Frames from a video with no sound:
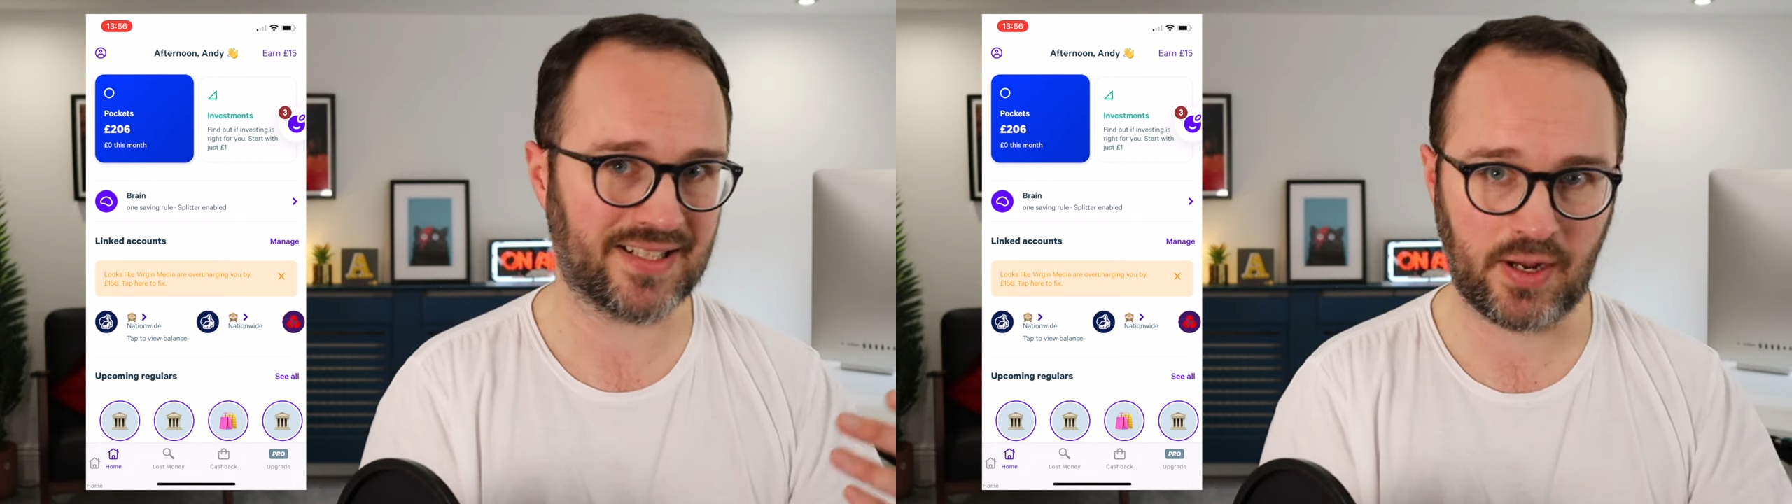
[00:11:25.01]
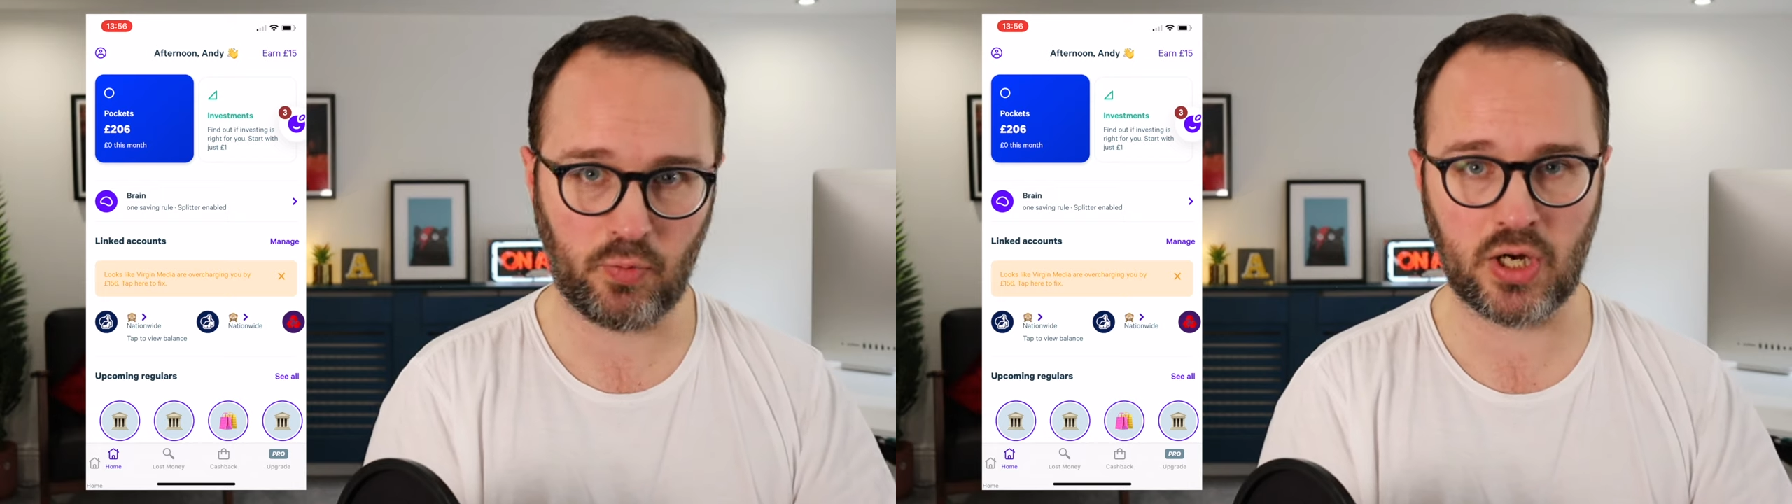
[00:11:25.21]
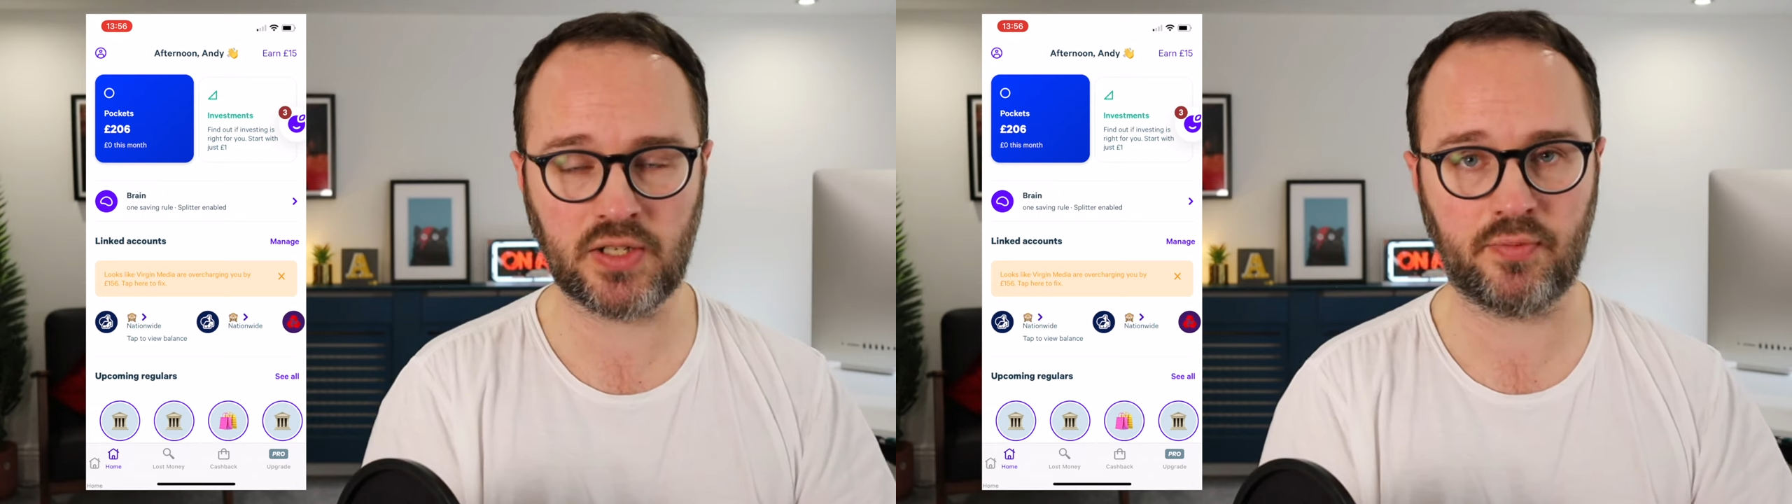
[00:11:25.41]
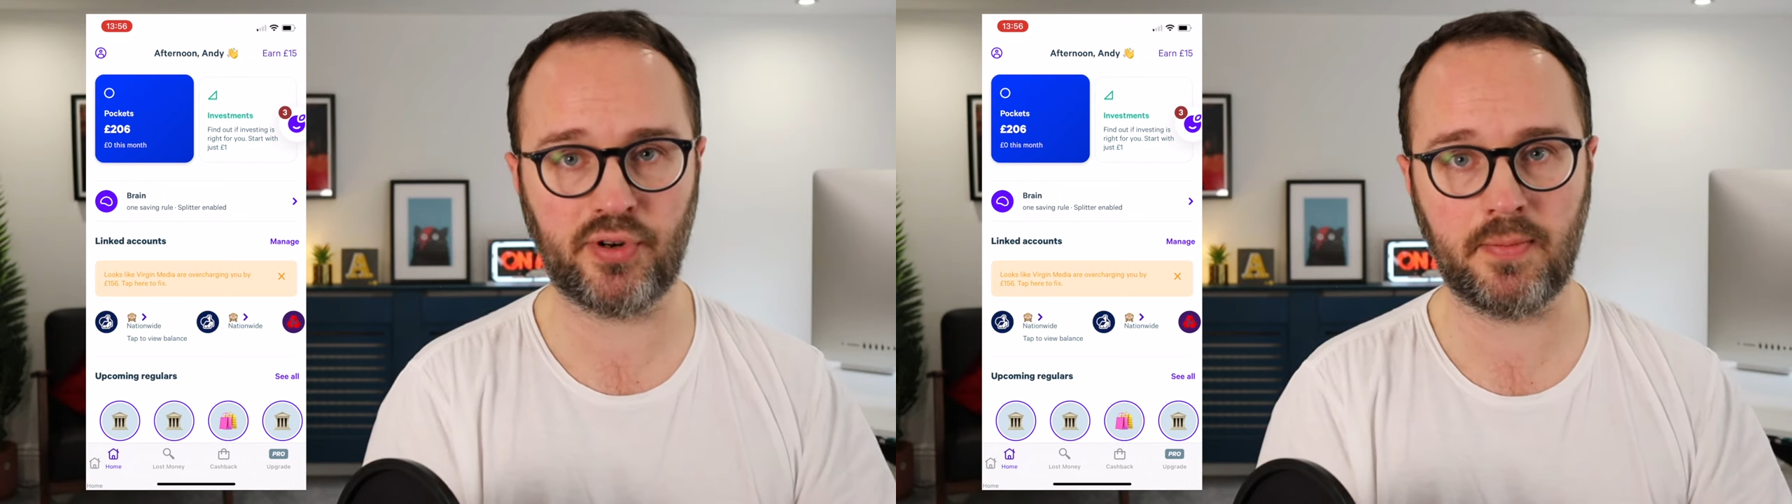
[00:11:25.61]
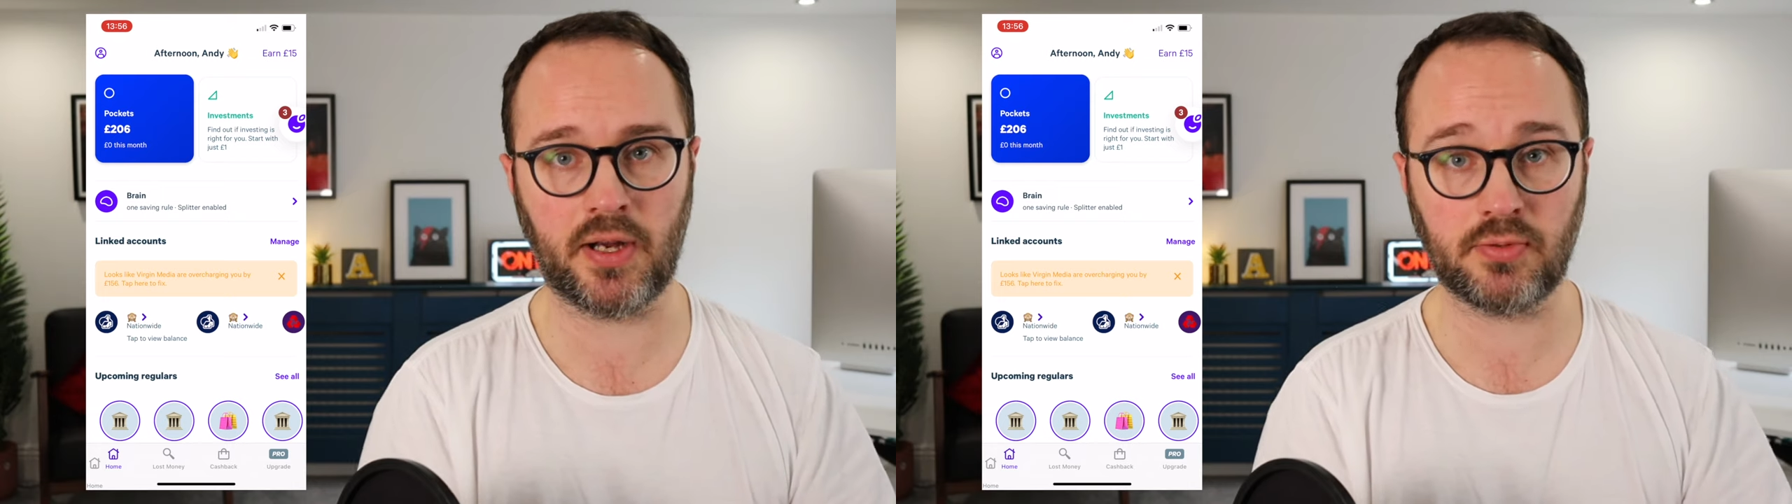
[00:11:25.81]
it works for
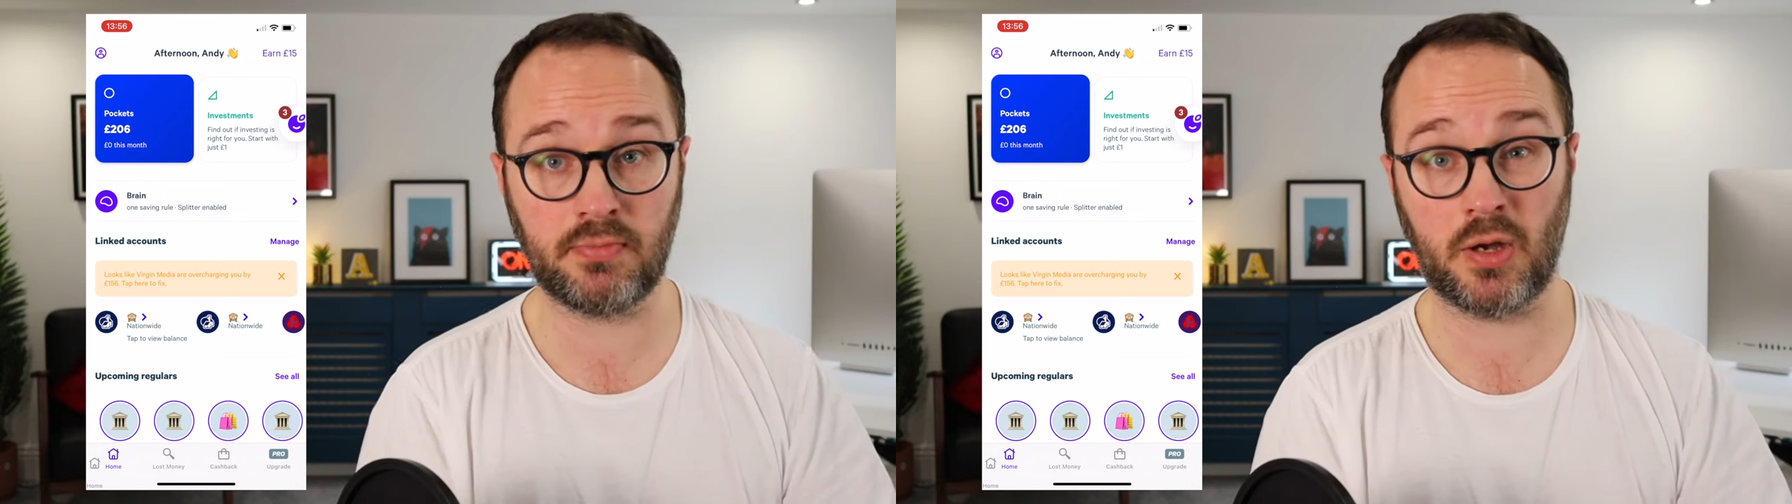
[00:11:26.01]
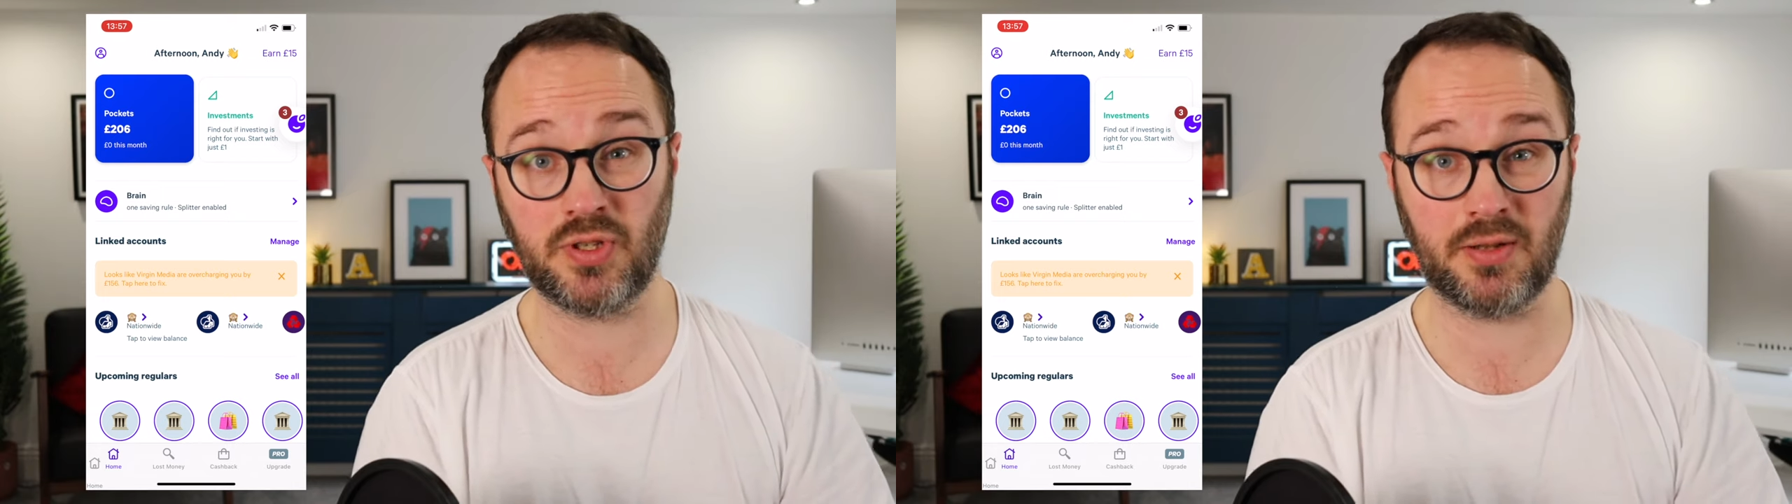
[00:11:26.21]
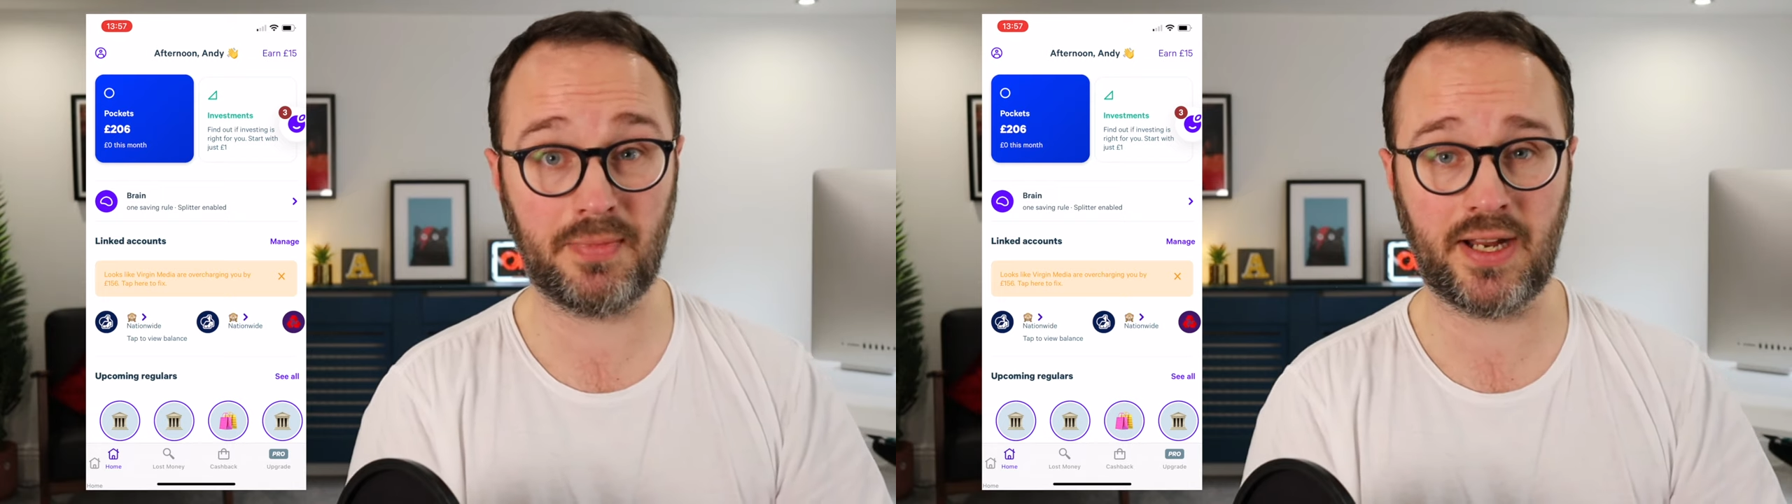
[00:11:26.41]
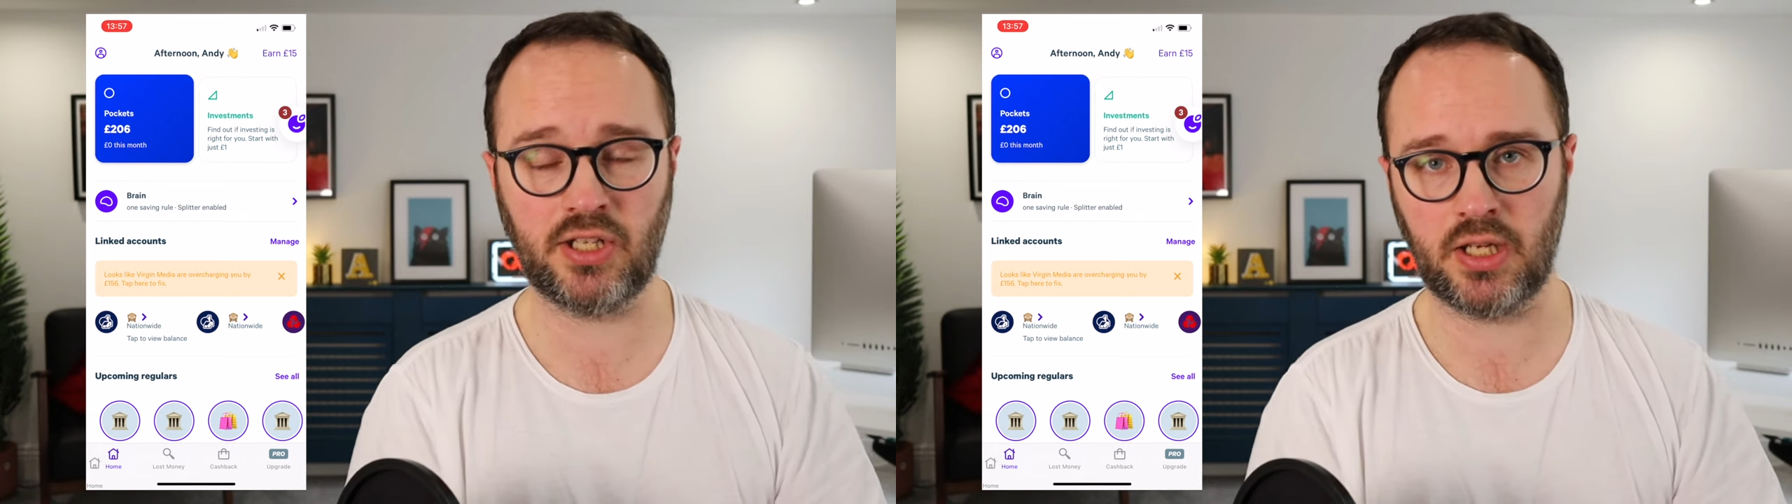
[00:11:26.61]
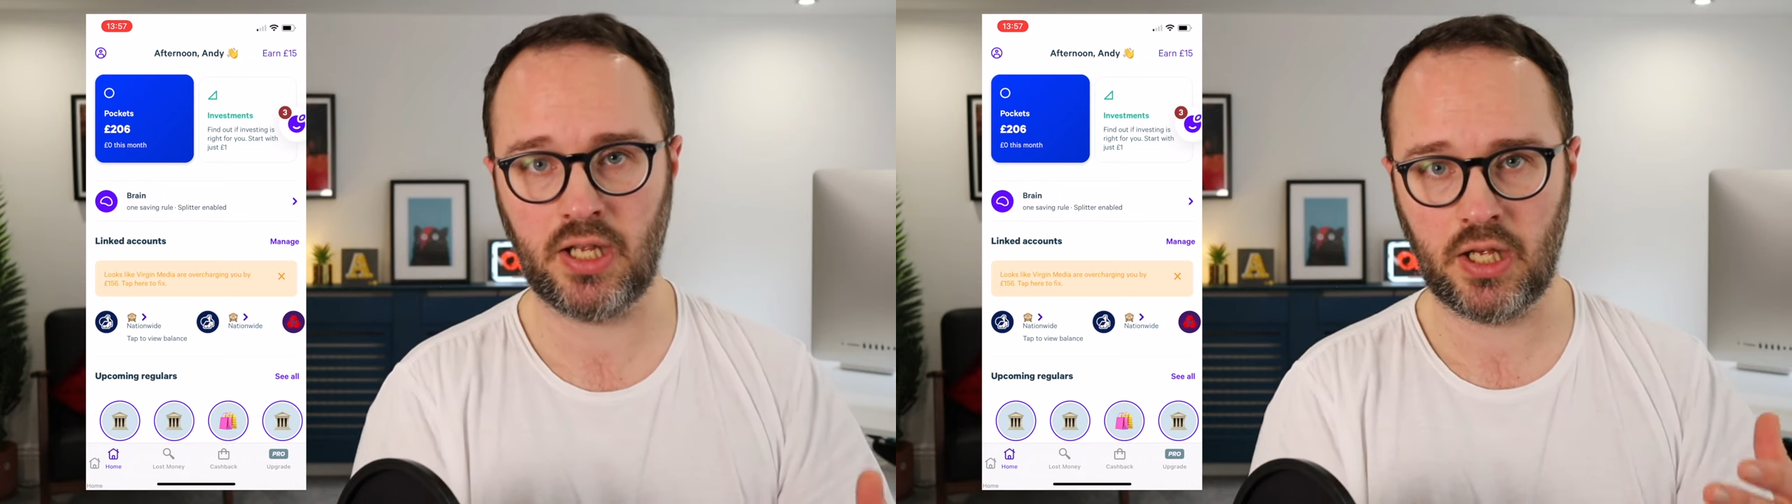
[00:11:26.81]
pretty much most of the major